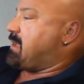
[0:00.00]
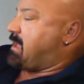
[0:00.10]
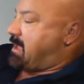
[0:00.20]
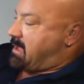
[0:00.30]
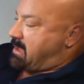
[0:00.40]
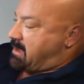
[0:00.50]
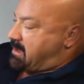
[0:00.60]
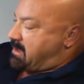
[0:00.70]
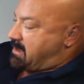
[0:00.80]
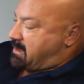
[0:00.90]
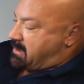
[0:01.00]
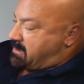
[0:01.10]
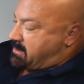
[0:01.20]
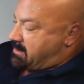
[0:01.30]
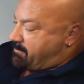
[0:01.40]

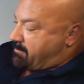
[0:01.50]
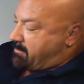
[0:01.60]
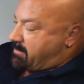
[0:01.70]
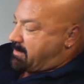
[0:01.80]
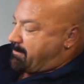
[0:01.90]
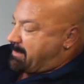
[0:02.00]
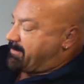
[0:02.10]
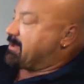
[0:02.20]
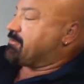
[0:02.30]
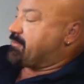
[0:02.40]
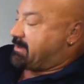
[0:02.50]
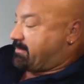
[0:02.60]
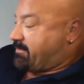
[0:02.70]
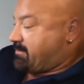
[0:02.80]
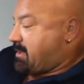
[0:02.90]
And it might be
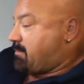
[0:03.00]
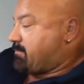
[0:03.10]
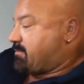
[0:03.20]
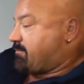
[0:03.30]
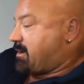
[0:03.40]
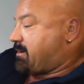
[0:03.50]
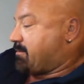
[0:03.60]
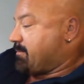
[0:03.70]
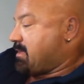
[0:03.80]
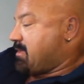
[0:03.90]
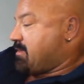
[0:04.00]
underneath. No, it's right here.